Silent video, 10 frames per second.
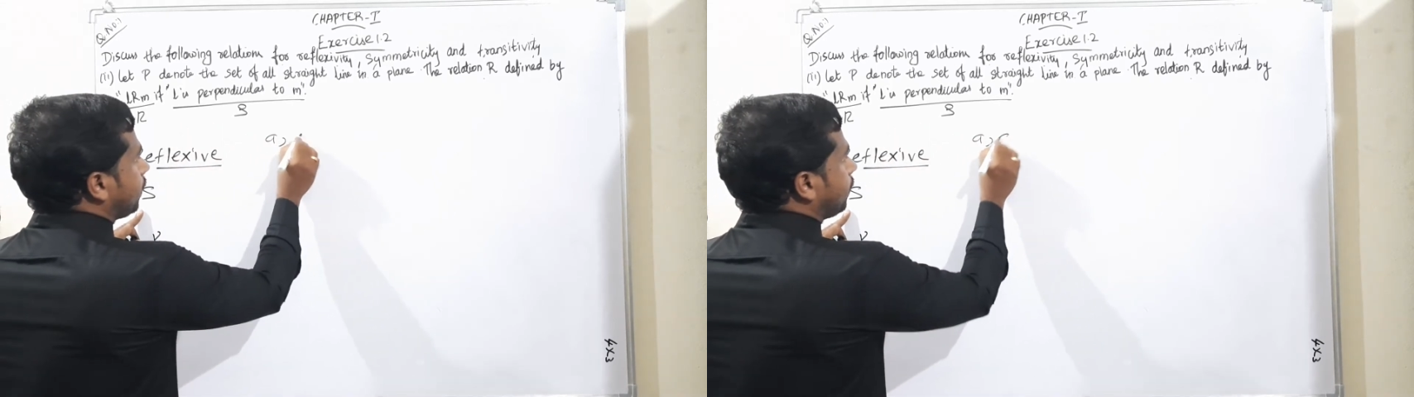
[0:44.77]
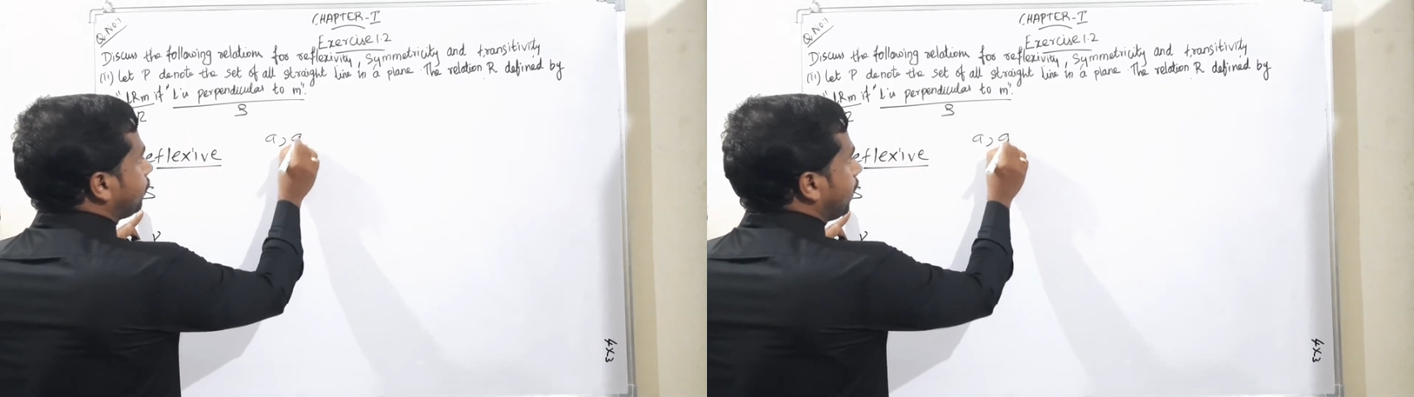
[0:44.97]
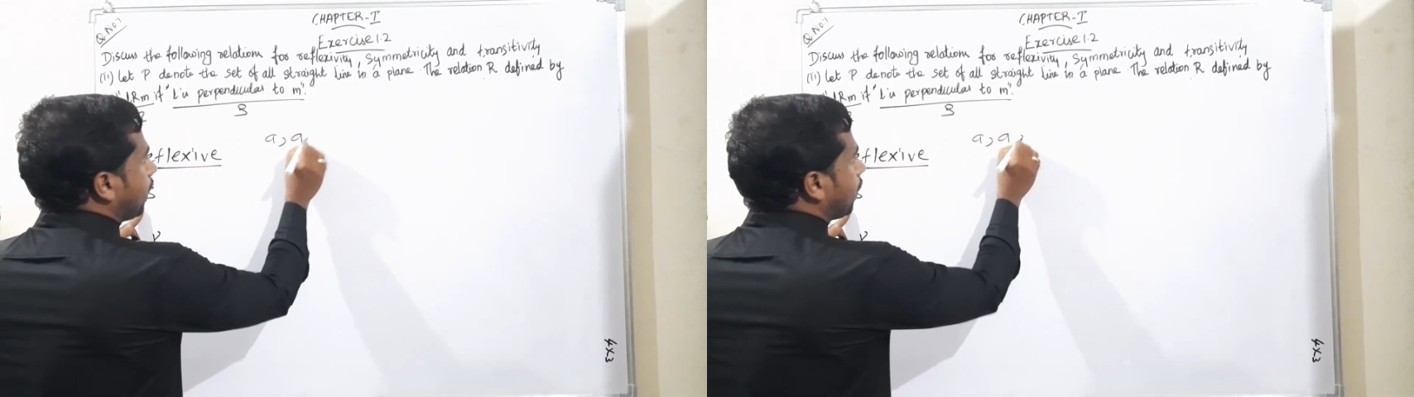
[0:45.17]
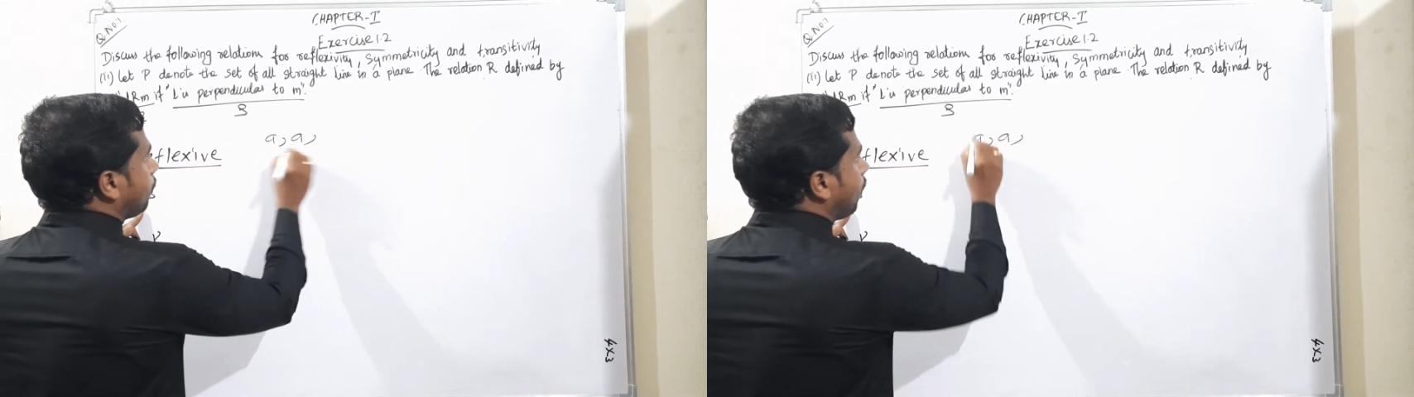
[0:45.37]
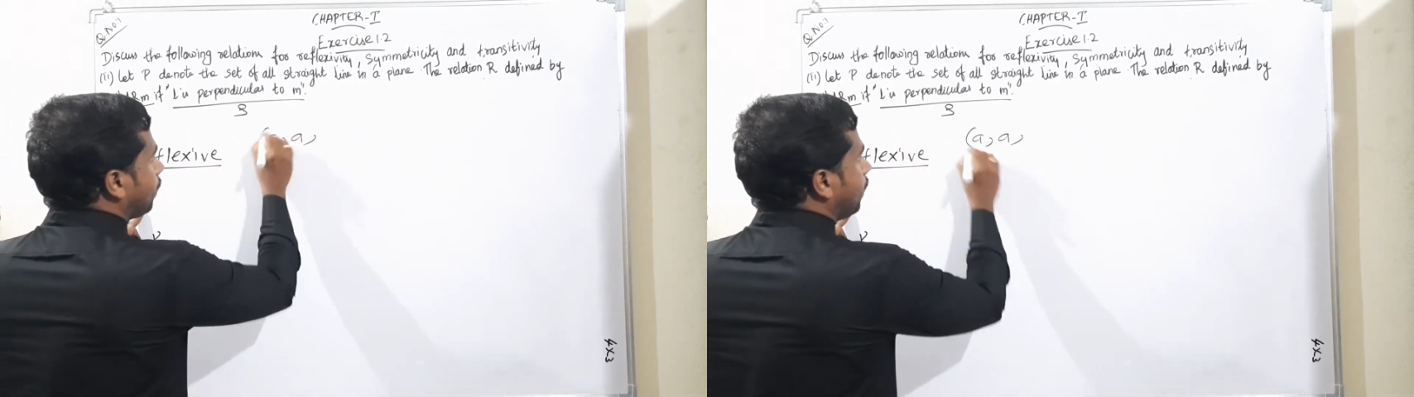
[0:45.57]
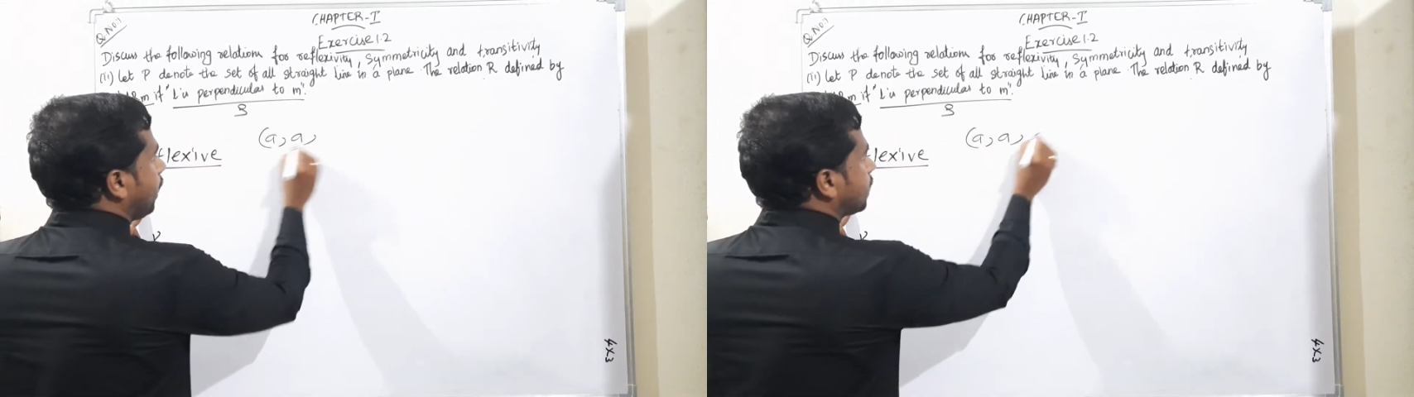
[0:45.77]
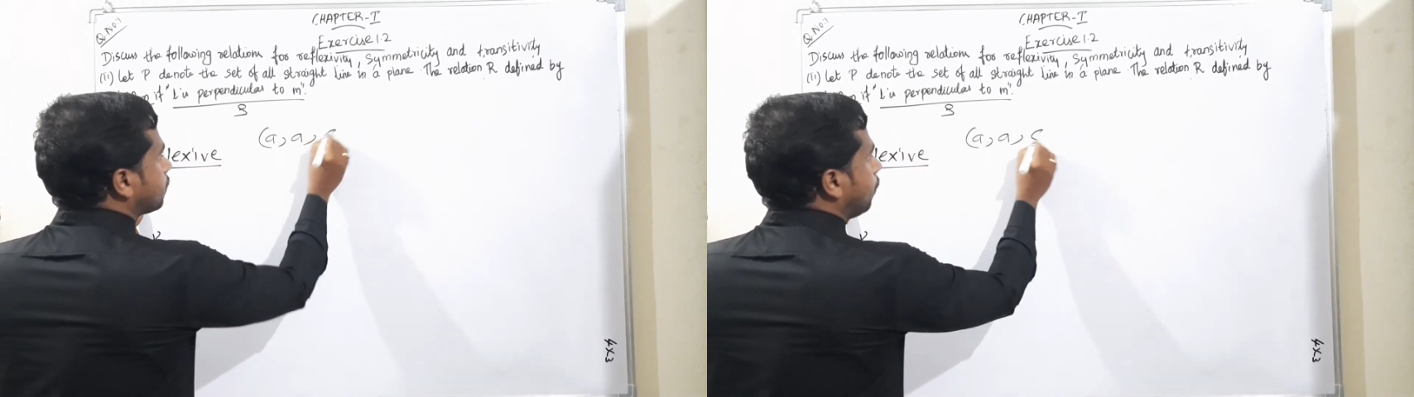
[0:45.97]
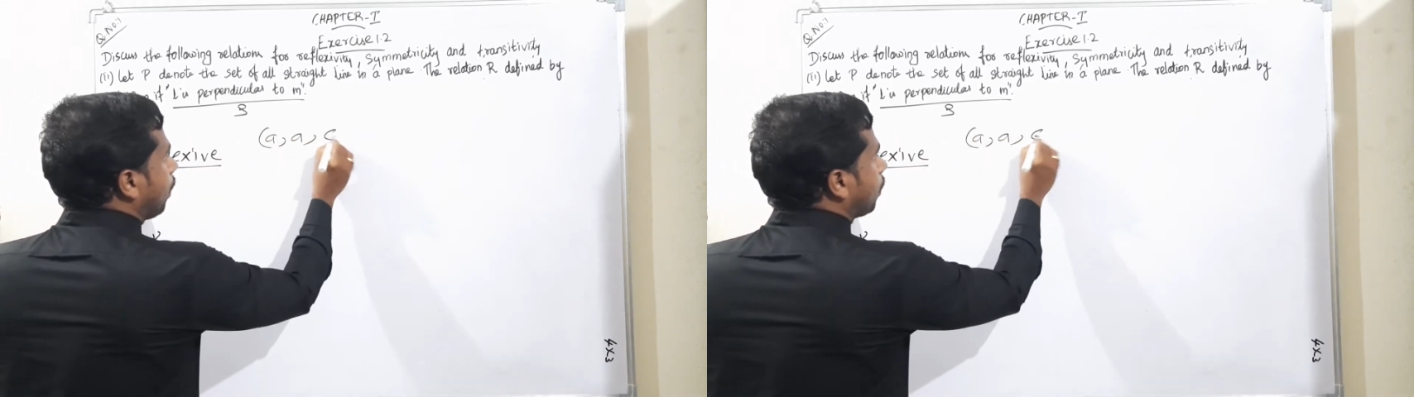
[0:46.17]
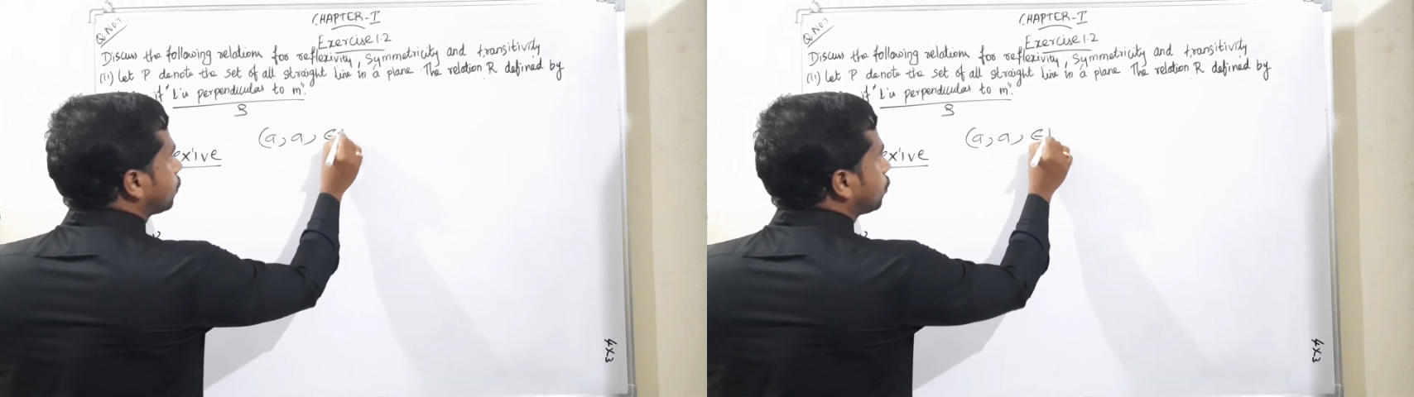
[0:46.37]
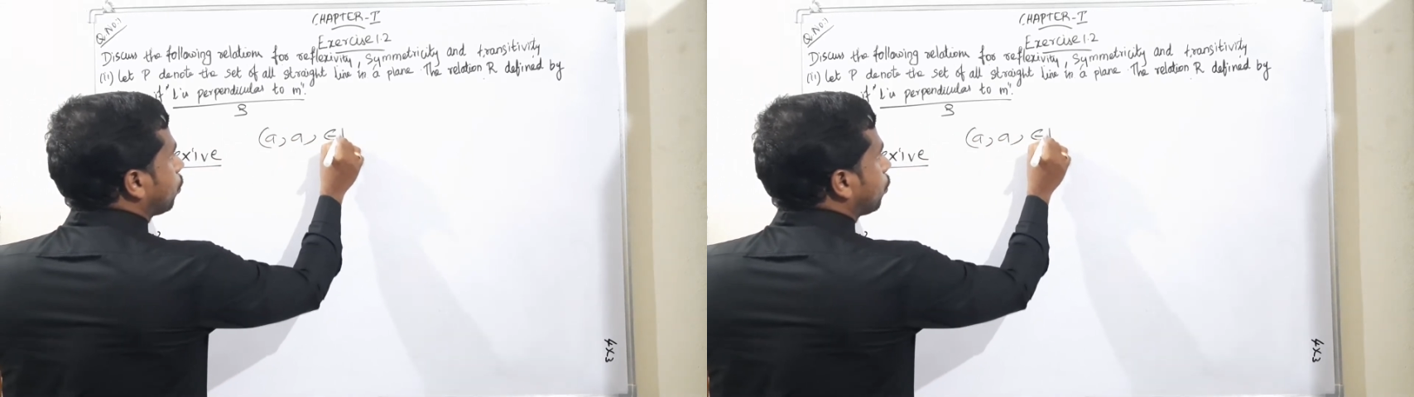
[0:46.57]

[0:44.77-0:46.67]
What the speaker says: if A comma A it belongs to